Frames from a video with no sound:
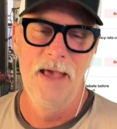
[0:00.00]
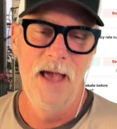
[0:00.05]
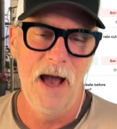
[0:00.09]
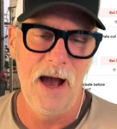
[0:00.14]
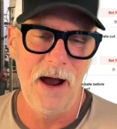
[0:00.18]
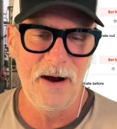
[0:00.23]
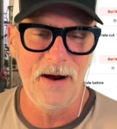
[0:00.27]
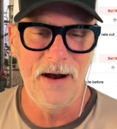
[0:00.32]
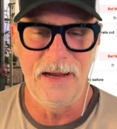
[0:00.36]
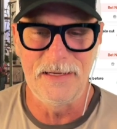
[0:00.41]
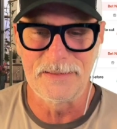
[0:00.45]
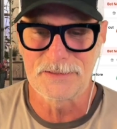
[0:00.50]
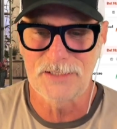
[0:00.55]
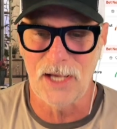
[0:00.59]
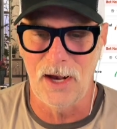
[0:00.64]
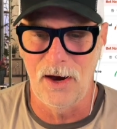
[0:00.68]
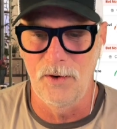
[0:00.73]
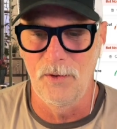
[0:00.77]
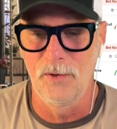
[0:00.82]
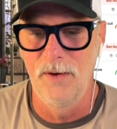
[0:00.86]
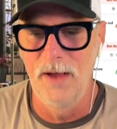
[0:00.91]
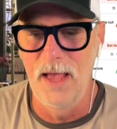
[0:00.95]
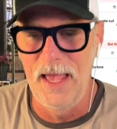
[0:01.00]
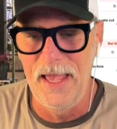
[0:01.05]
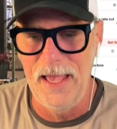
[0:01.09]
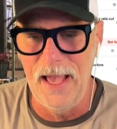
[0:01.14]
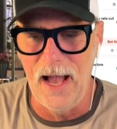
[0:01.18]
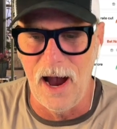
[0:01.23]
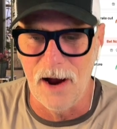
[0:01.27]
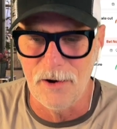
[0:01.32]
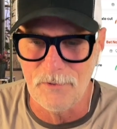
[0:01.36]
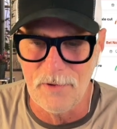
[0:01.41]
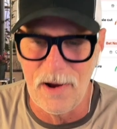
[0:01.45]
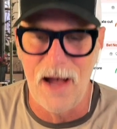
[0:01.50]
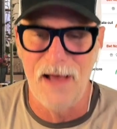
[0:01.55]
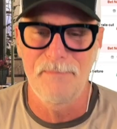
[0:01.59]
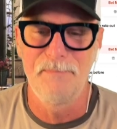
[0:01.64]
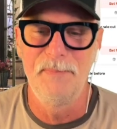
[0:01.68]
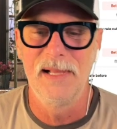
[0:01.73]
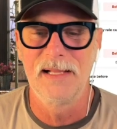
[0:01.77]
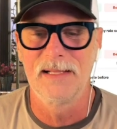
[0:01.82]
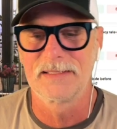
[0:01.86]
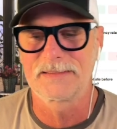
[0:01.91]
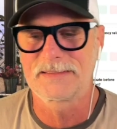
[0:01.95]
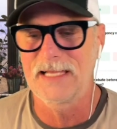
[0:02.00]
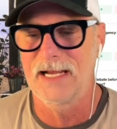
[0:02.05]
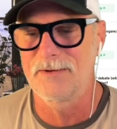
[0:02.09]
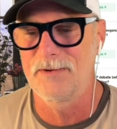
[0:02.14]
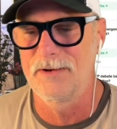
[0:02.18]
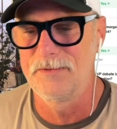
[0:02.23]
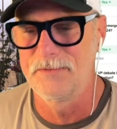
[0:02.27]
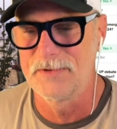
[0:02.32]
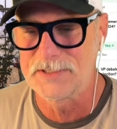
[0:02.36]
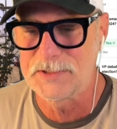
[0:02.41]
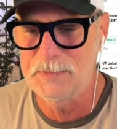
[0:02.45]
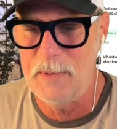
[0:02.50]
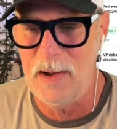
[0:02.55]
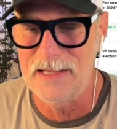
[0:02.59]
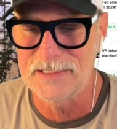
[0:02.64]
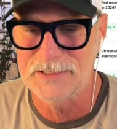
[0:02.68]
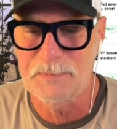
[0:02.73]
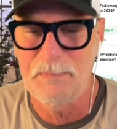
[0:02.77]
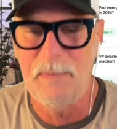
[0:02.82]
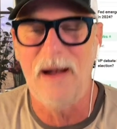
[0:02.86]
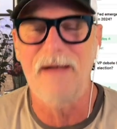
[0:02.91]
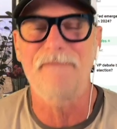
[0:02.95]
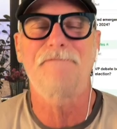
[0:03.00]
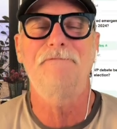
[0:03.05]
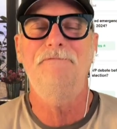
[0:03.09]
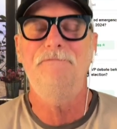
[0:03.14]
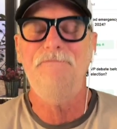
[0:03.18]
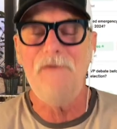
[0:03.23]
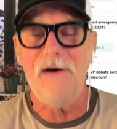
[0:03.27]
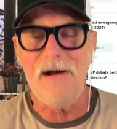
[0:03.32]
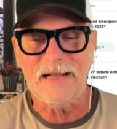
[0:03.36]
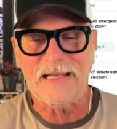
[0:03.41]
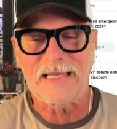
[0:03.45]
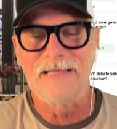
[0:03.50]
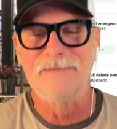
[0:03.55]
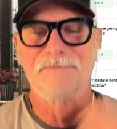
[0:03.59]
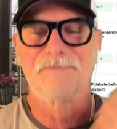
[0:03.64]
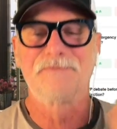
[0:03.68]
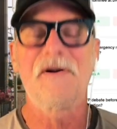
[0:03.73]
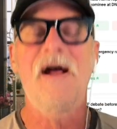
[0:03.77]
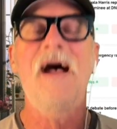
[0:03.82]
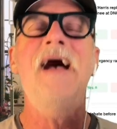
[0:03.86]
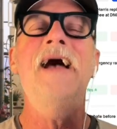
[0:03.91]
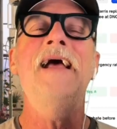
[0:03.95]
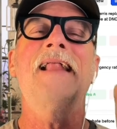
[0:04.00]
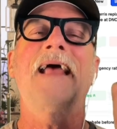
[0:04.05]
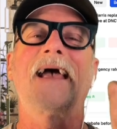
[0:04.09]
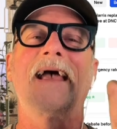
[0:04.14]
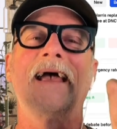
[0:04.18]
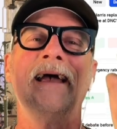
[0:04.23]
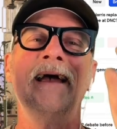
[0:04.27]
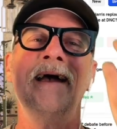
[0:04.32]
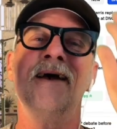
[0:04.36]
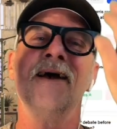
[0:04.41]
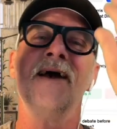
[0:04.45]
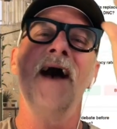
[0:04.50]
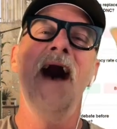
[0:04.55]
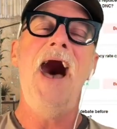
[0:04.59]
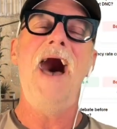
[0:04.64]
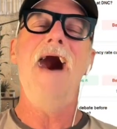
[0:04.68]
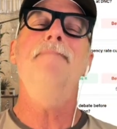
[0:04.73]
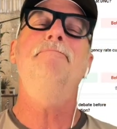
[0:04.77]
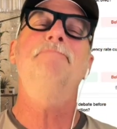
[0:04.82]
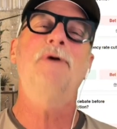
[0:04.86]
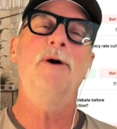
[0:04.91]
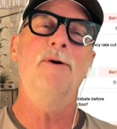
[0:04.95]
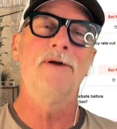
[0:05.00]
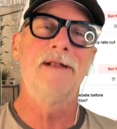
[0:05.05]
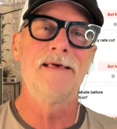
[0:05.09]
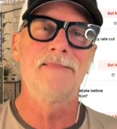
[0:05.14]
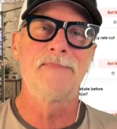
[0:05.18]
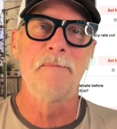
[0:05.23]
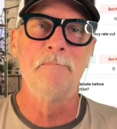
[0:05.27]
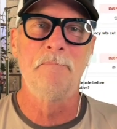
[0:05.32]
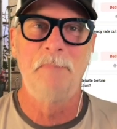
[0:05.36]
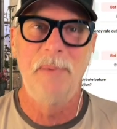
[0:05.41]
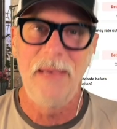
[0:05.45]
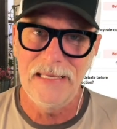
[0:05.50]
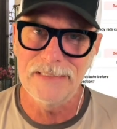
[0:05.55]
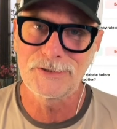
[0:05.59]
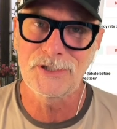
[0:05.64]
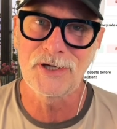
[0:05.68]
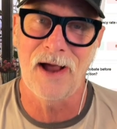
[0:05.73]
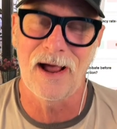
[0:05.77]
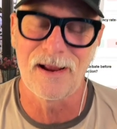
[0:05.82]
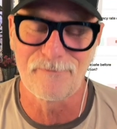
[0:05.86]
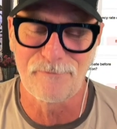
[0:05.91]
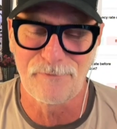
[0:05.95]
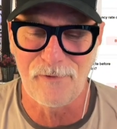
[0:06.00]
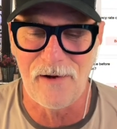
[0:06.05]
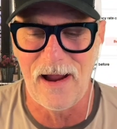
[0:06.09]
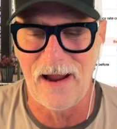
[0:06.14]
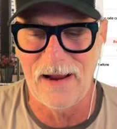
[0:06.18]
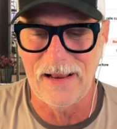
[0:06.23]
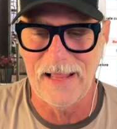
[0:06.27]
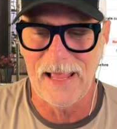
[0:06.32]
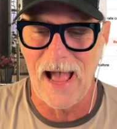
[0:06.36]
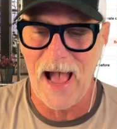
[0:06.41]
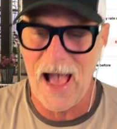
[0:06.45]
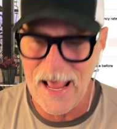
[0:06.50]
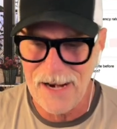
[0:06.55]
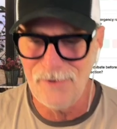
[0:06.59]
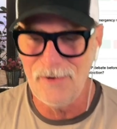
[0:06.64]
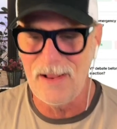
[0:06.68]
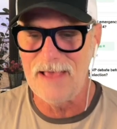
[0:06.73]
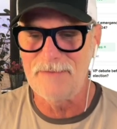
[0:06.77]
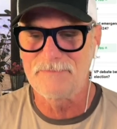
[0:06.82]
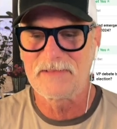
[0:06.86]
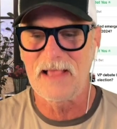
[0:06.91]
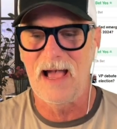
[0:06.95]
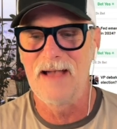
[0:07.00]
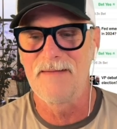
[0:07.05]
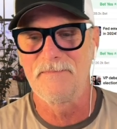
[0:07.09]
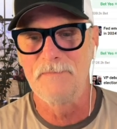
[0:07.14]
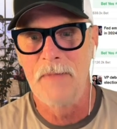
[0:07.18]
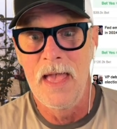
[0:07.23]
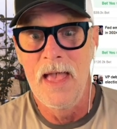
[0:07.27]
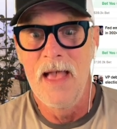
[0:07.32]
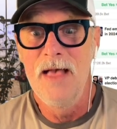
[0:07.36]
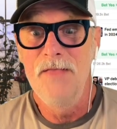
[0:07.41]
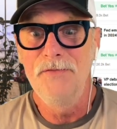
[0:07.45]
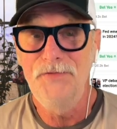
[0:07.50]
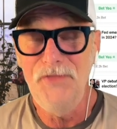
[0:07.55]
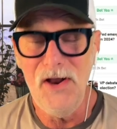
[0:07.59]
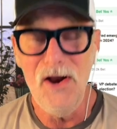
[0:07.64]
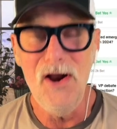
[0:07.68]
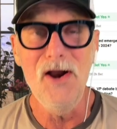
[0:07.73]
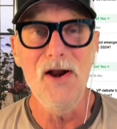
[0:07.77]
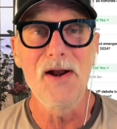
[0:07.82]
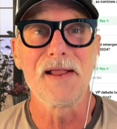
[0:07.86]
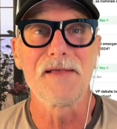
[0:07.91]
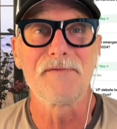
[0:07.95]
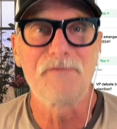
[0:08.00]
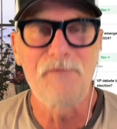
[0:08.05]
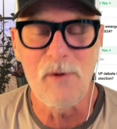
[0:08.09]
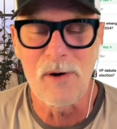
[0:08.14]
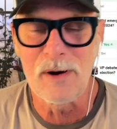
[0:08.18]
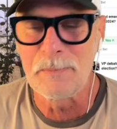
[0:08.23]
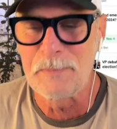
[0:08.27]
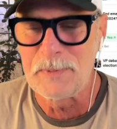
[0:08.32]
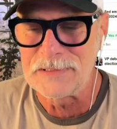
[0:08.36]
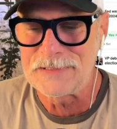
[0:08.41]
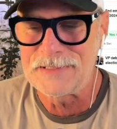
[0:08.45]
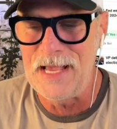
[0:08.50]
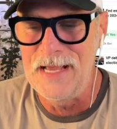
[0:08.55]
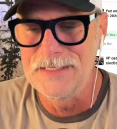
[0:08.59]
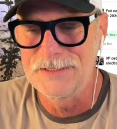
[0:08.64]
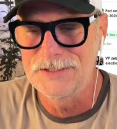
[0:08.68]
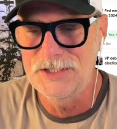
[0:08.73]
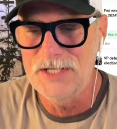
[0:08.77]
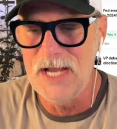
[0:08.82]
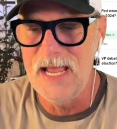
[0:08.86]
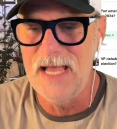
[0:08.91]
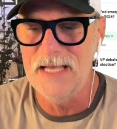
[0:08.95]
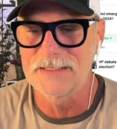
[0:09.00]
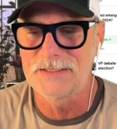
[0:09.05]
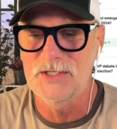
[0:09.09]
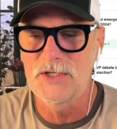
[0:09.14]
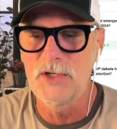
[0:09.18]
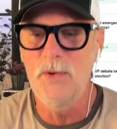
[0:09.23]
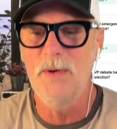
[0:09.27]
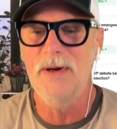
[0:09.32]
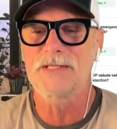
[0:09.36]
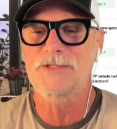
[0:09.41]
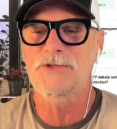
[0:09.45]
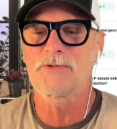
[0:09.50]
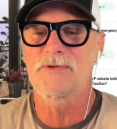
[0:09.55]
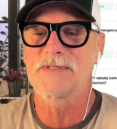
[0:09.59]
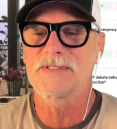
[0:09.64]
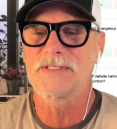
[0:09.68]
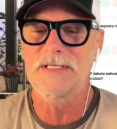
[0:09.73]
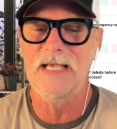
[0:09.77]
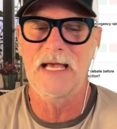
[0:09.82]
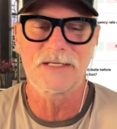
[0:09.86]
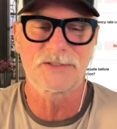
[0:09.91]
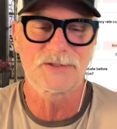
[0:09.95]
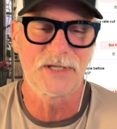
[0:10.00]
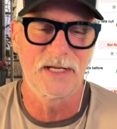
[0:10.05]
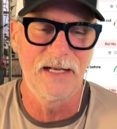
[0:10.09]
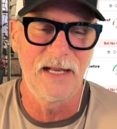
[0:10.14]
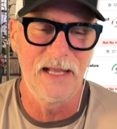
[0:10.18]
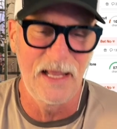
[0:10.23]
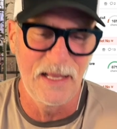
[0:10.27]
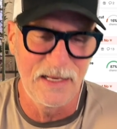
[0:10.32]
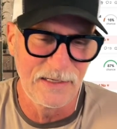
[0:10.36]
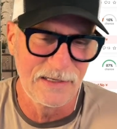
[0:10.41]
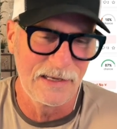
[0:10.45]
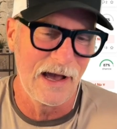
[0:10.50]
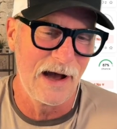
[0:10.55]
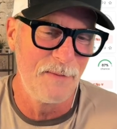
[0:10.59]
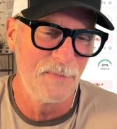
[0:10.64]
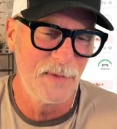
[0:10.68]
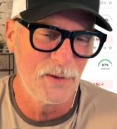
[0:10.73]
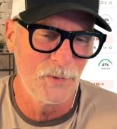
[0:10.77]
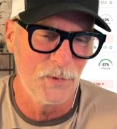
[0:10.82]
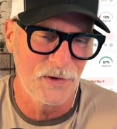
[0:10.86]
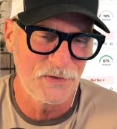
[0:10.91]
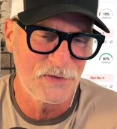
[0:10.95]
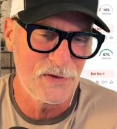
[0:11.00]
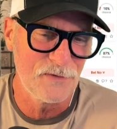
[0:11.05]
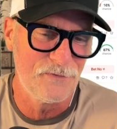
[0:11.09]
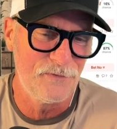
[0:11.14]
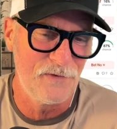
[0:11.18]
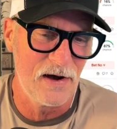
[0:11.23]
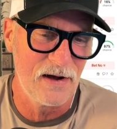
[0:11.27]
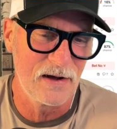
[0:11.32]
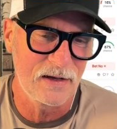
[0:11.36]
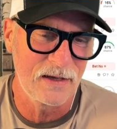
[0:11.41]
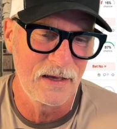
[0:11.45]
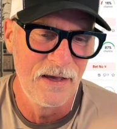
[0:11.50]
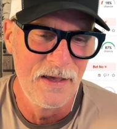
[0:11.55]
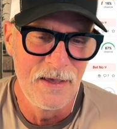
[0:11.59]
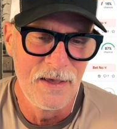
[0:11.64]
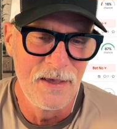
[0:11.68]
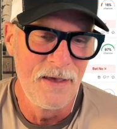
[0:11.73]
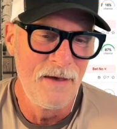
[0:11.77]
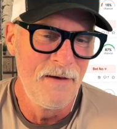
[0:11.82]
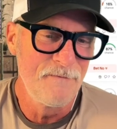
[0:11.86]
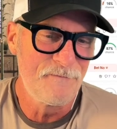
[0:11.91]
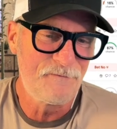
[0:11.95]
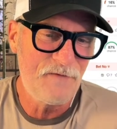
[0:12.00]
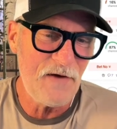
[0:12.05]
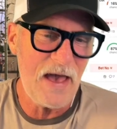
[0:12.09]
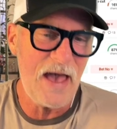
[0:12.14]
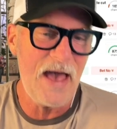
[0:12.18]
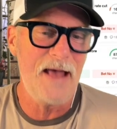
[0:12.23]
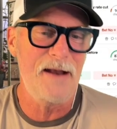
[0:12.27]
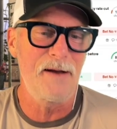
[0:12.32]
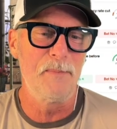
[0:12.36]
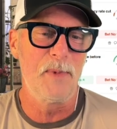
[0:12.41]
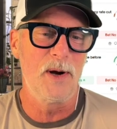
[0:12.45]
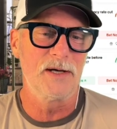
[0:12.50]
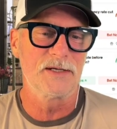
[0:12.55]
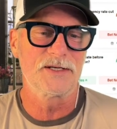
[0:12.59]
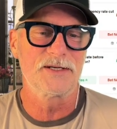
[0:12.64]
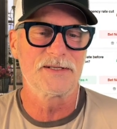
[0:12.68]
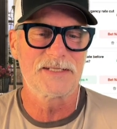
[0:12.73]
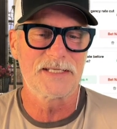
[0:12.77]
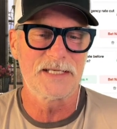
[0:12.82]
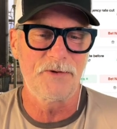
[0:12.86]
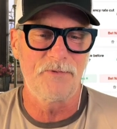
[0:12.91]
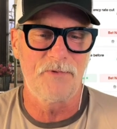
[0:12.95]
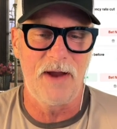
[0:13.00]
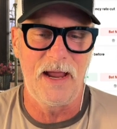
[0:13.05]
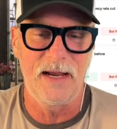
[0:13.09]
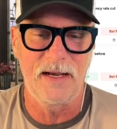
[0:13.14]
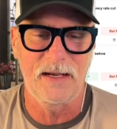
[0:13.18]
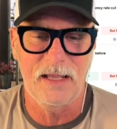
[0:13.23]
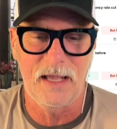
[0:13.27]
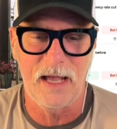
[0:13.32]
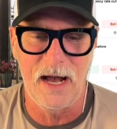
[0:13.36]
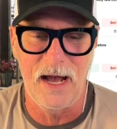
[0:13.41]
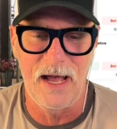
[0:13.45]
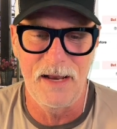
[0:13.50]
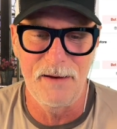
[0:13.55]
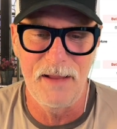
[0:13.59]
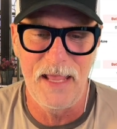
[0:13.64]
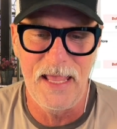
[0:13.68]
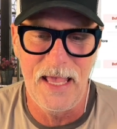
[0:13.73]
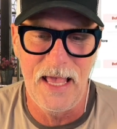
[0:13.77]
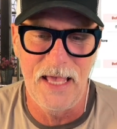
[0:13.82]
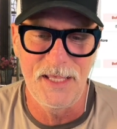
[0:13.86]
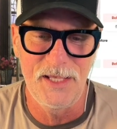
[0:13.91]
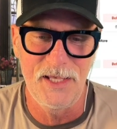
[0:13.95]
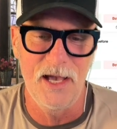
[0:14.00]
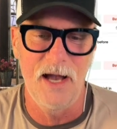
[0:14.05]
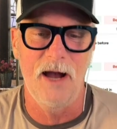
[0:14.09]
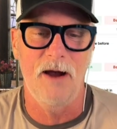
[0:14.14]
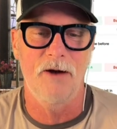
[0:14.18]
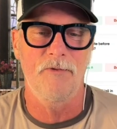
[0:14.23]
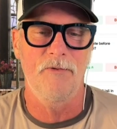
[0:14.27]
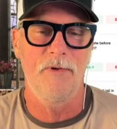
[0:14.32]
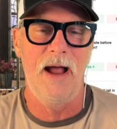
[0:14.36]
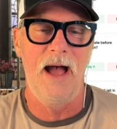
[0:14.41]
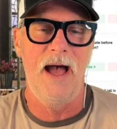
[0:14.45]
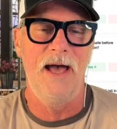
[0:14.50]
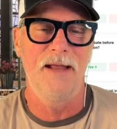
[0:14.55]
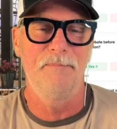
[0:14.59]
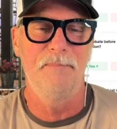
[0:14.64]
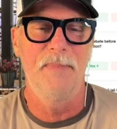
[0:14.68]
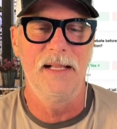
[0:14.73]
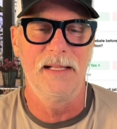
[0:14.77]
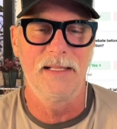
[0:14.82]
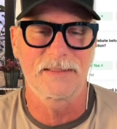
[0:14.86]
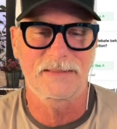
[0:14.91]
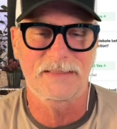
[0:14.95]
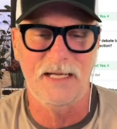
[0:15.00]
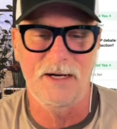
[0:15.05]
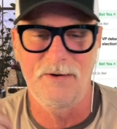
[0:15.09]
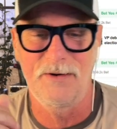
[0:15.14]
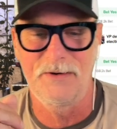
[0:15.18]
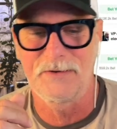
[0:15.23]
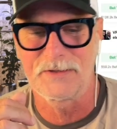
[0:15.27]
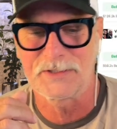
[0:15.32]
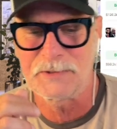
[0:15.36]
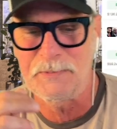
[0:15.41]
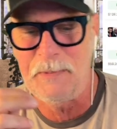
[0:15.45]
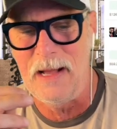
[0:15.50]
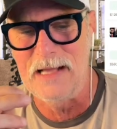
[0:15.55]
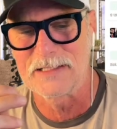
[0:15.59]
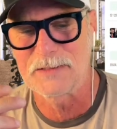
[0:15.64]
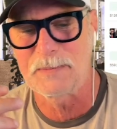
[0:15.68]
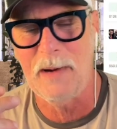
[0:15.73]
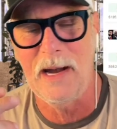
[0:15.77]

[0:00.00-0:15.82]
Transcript: All right, so Iran military response by fucking Friday. I'm going to the beach on Friday. I don't have time. 34% chance. U.S. recession incoming. What the fuck? Fed emergency rate cut. Iran military response by